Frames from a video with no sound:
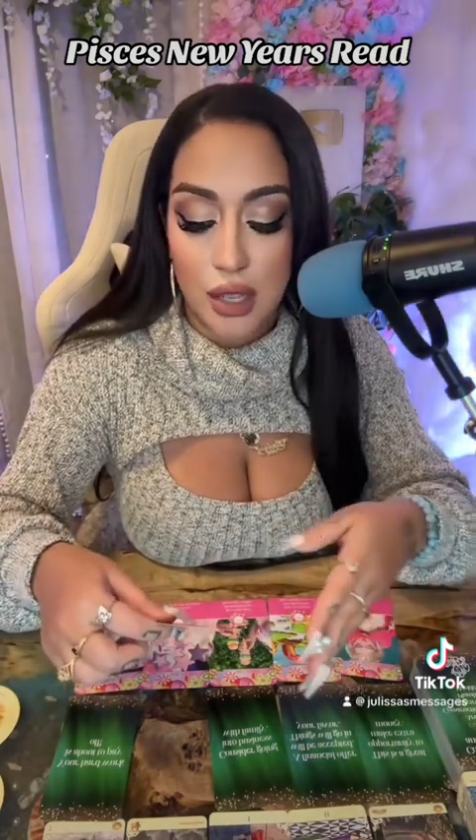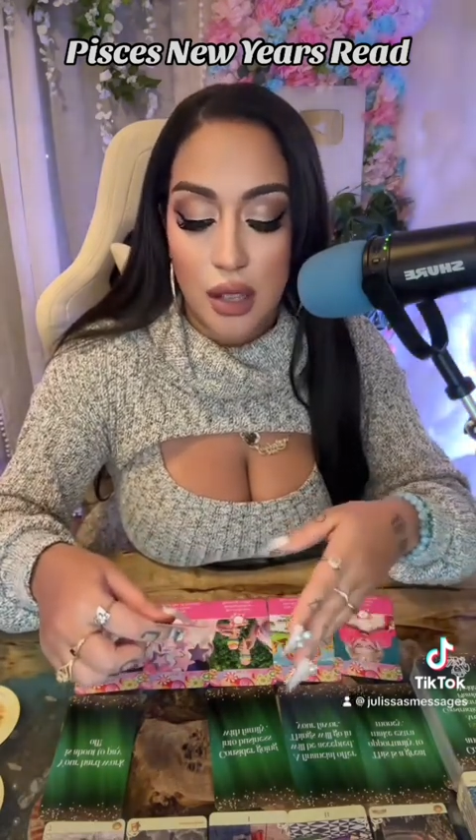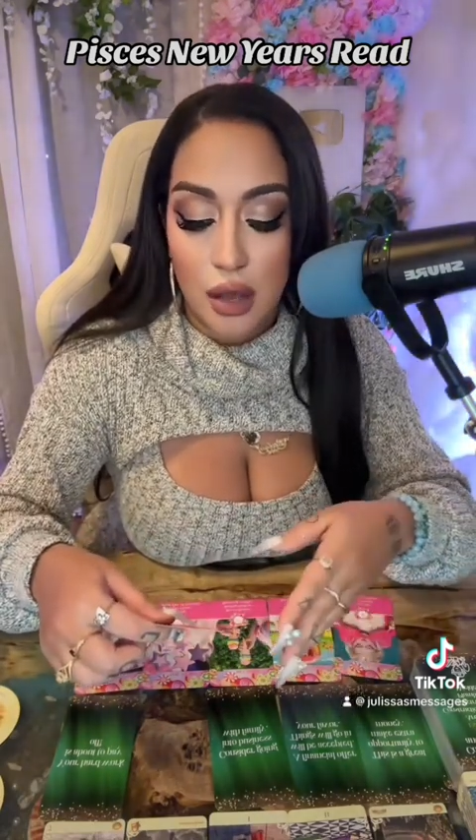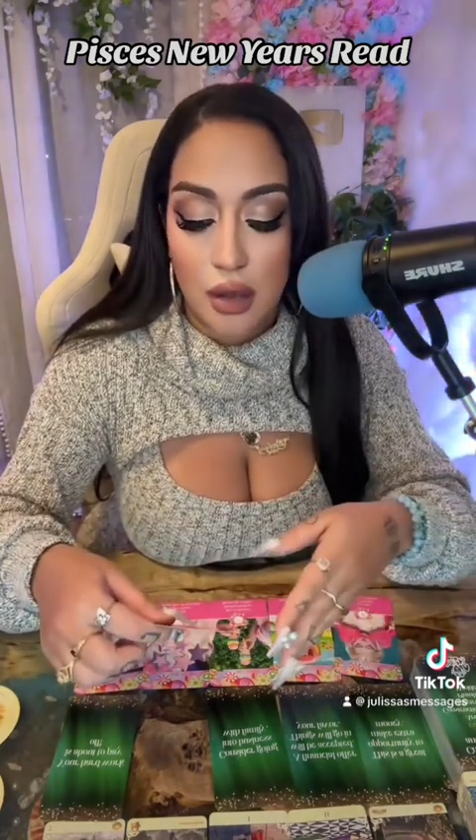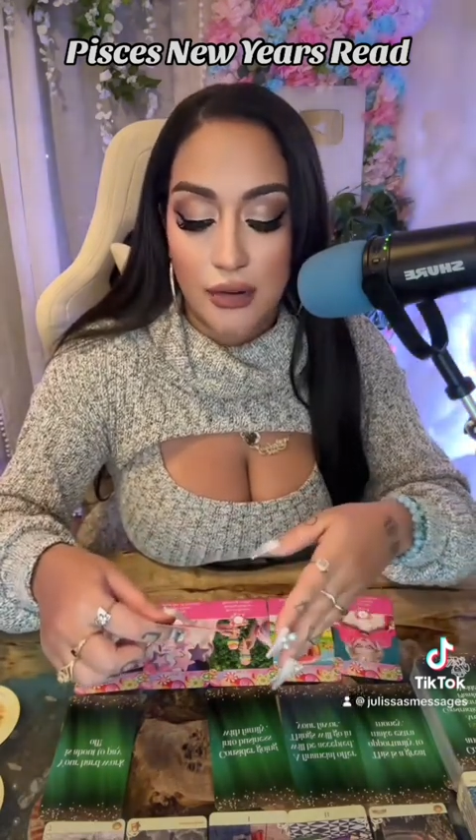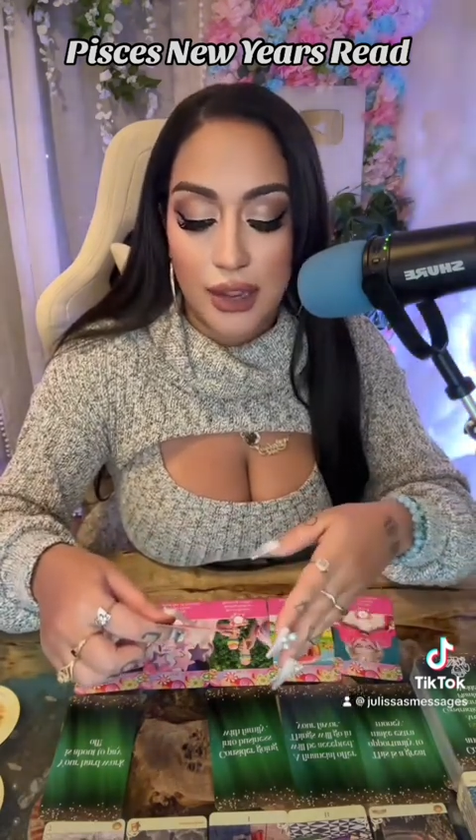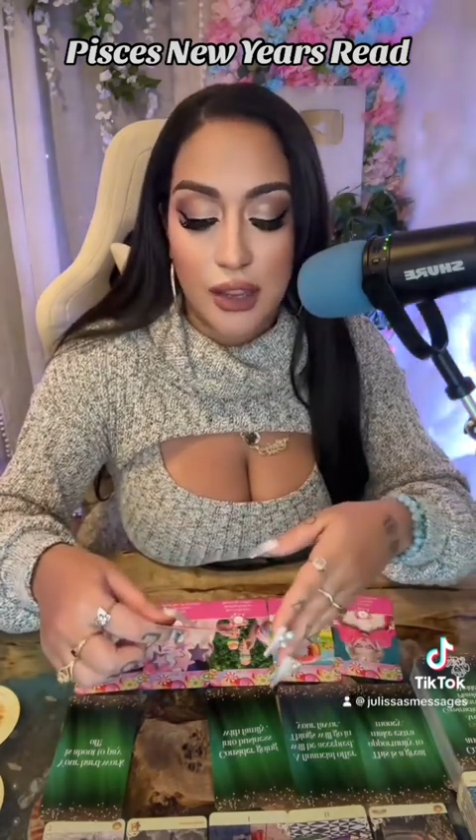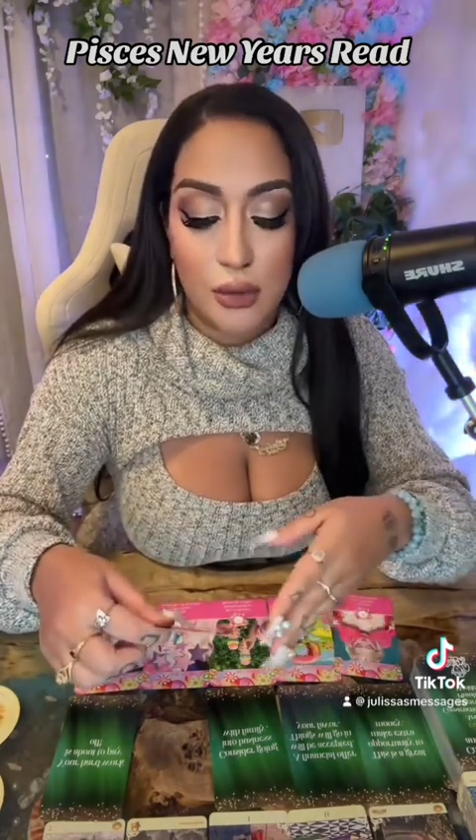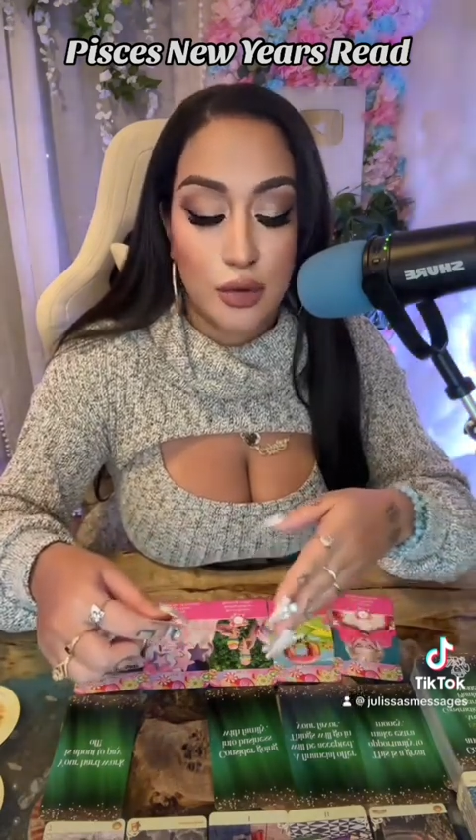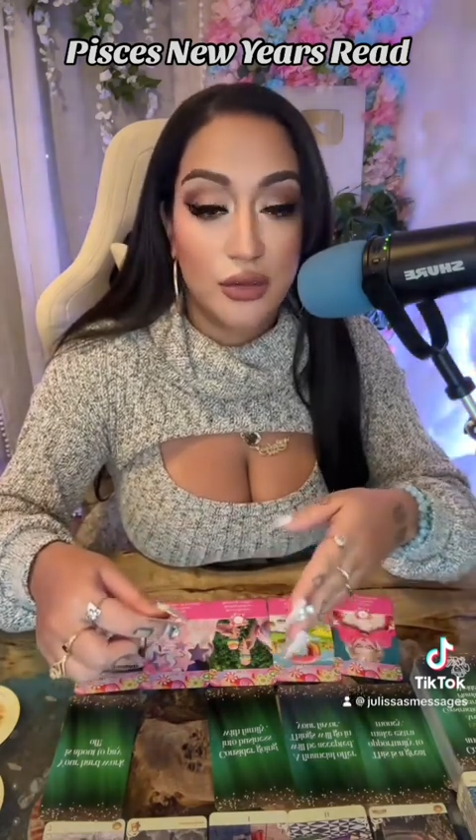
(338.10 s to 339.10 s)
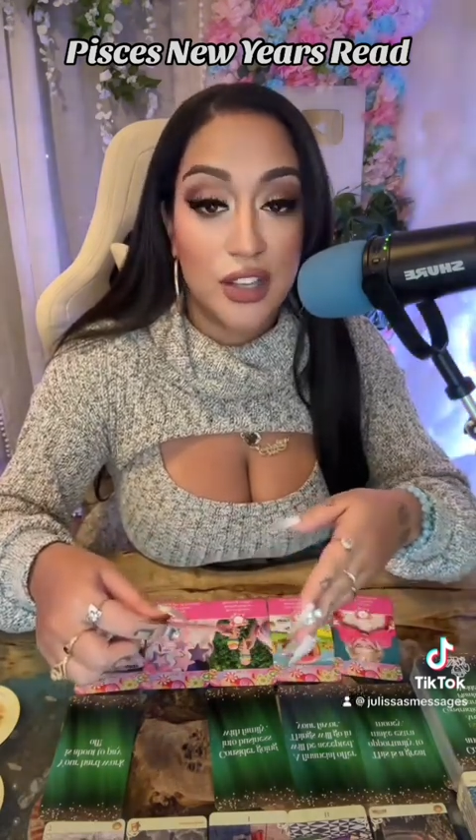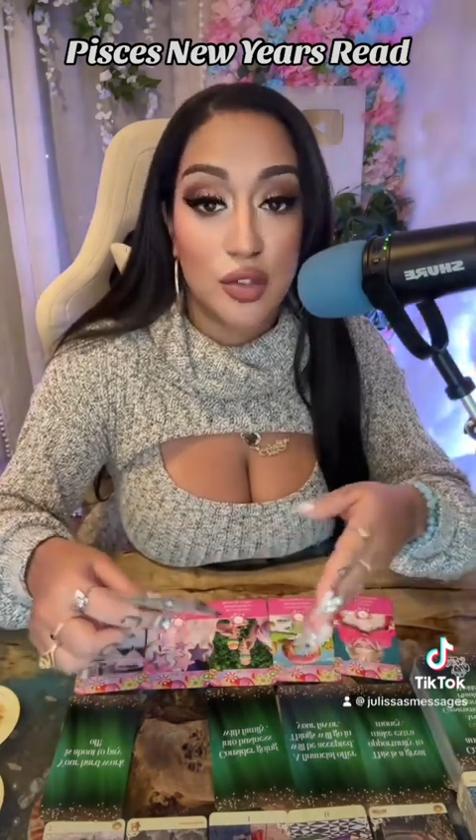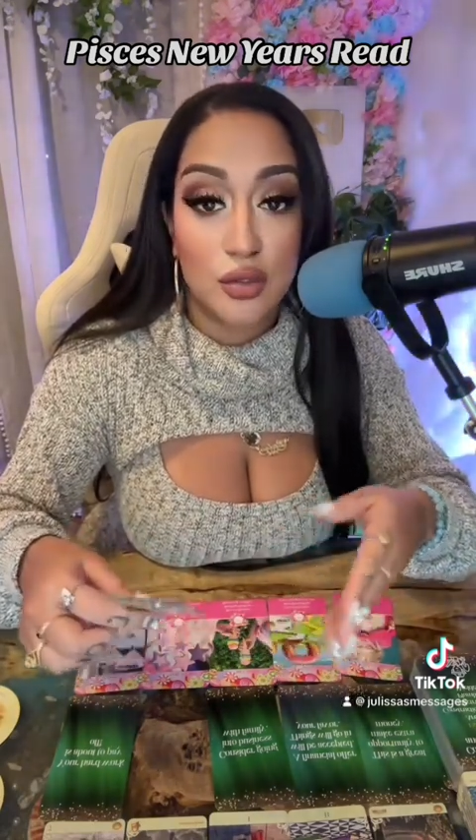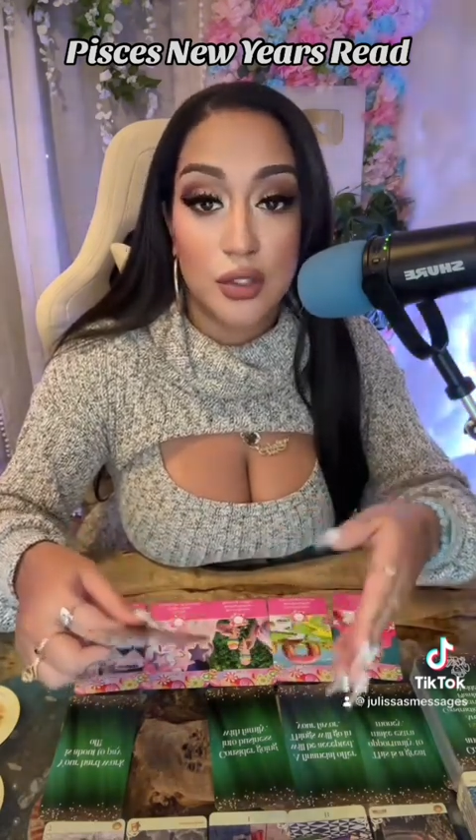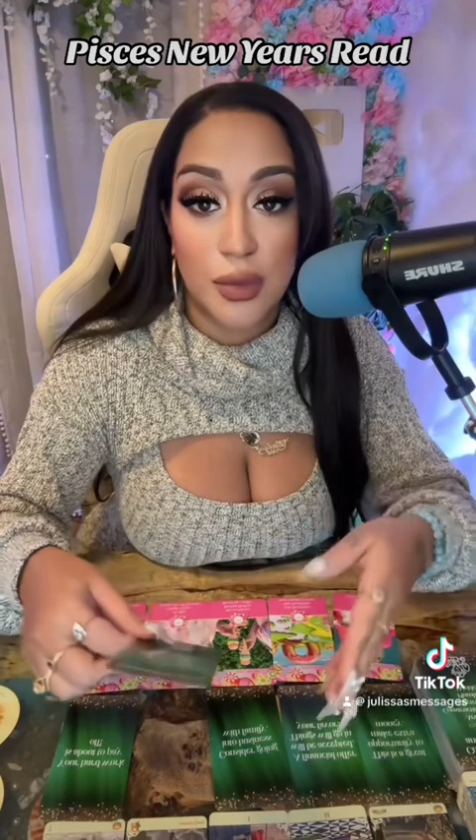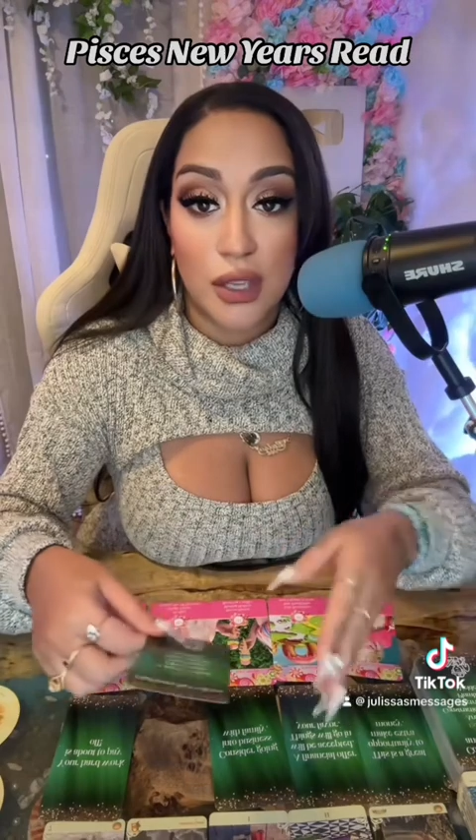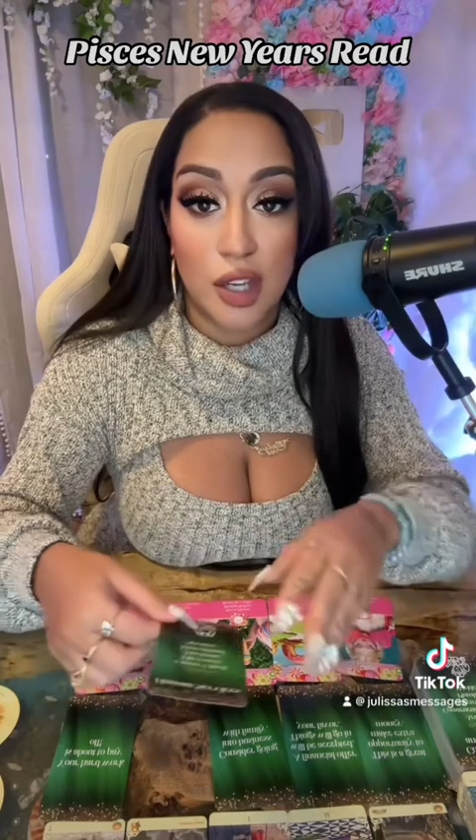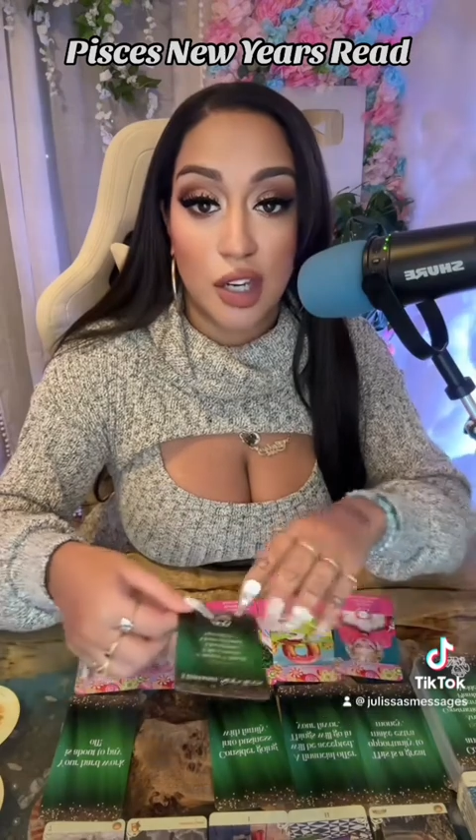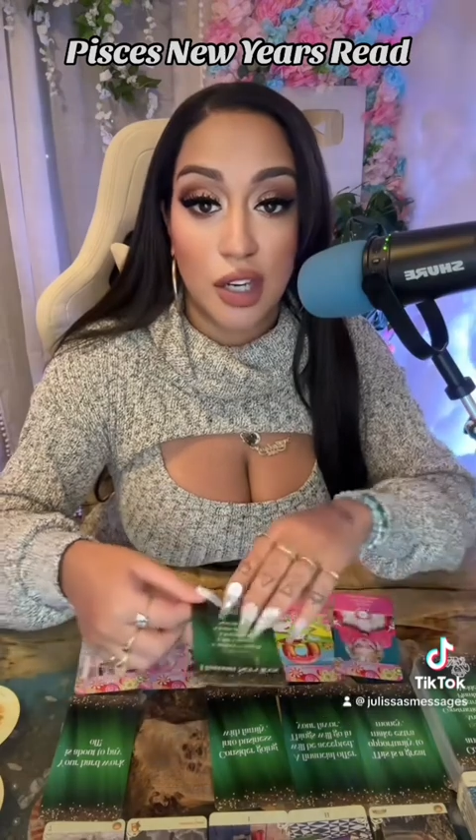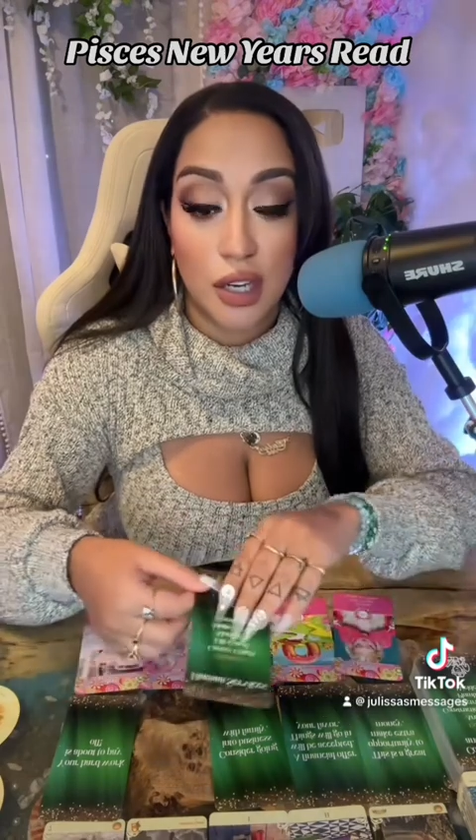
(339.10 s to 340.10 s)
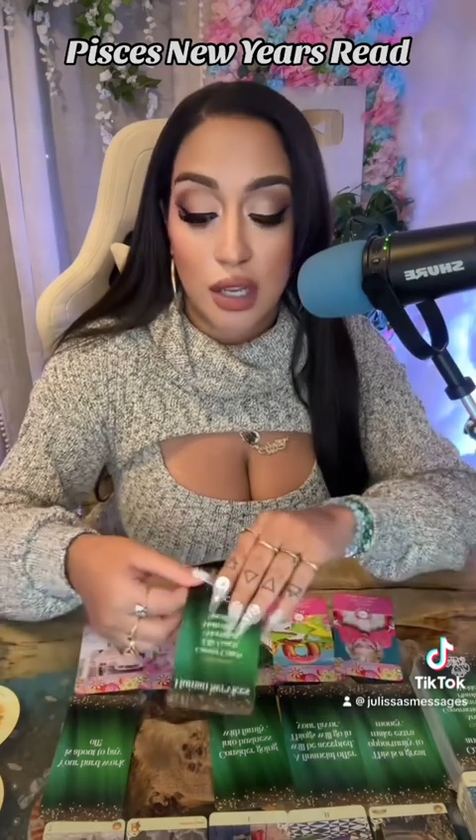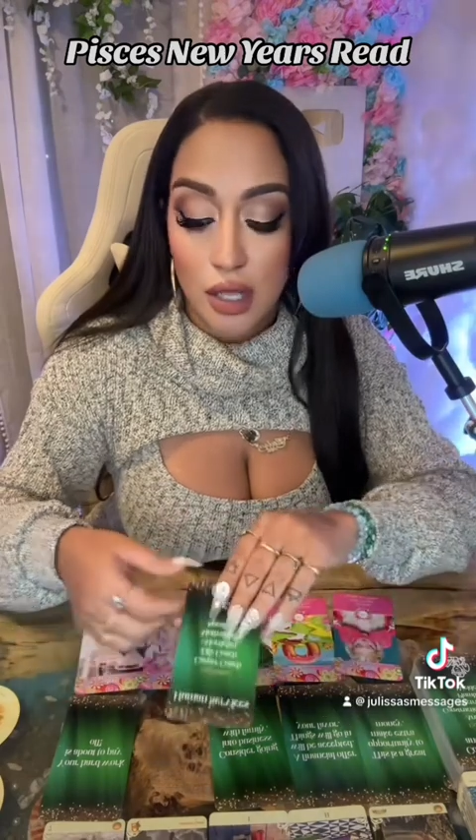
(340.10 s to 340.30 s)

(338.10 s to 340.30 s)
all right? A motivational speaker.